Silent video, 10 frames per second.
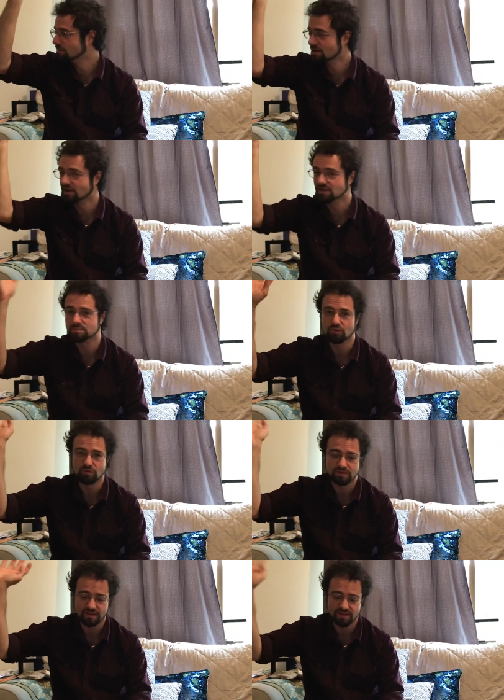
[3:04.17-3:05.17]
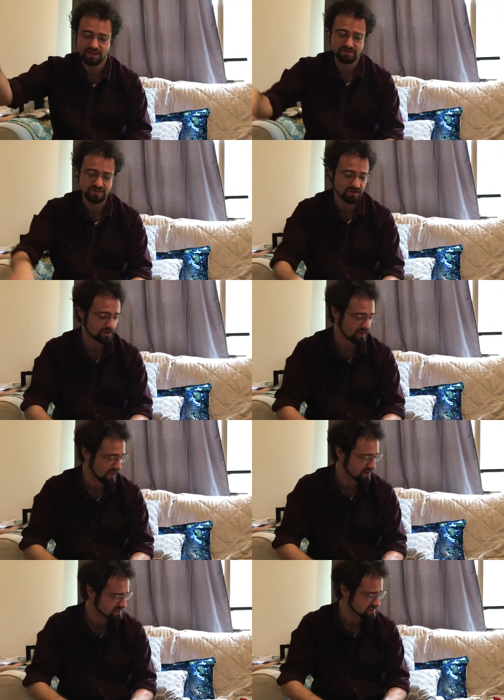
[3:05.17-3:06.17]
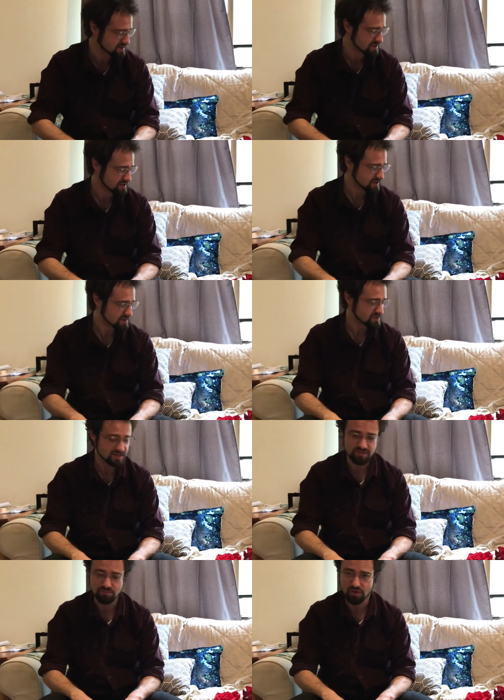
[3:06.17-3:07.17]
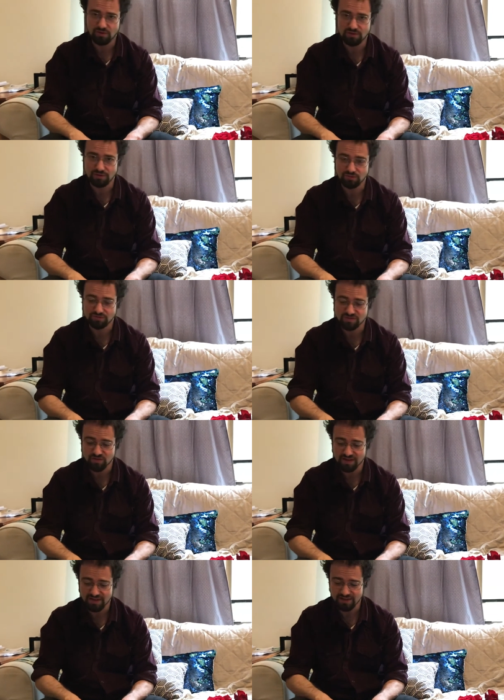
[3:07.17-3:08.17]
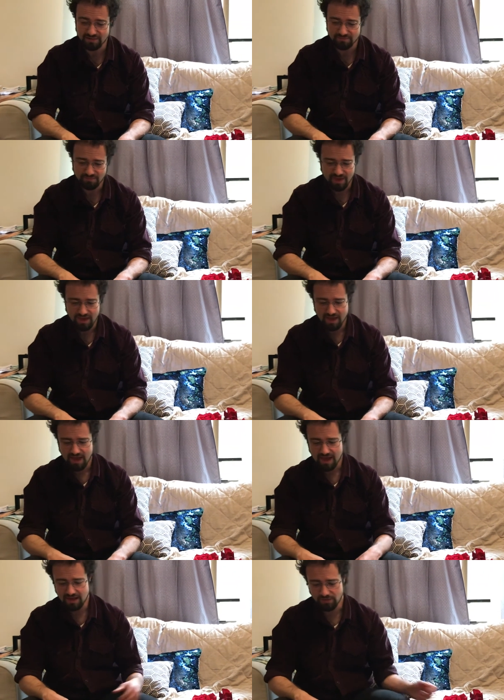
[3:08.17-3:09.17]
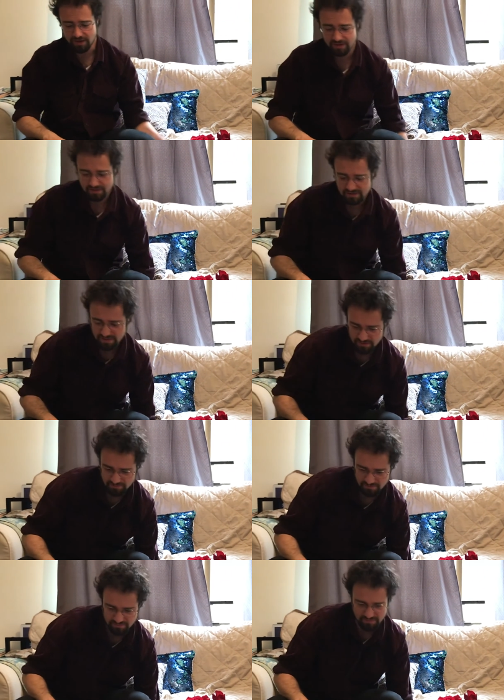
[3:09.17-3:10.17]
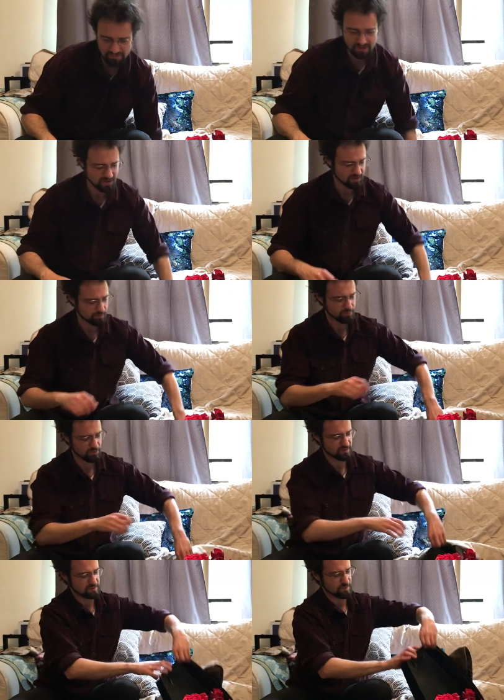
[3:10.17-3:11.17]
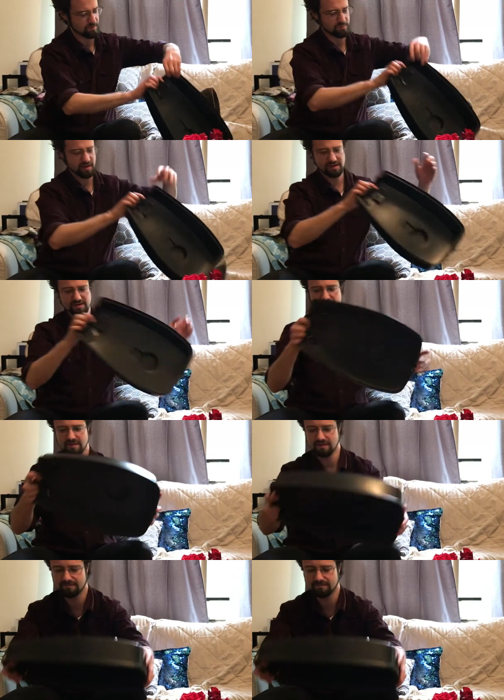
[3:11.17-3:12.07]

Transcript: barge board thing out the side of the house. Just have my own little street light. Anyway, so I'll put this one back together.